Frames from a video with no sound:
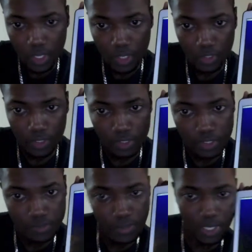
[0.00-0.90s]
Okay, this is
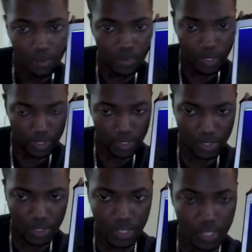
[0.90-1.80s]
my app right
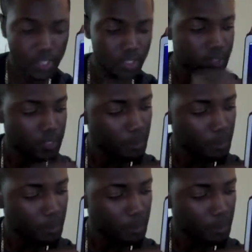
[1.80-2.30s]
here, and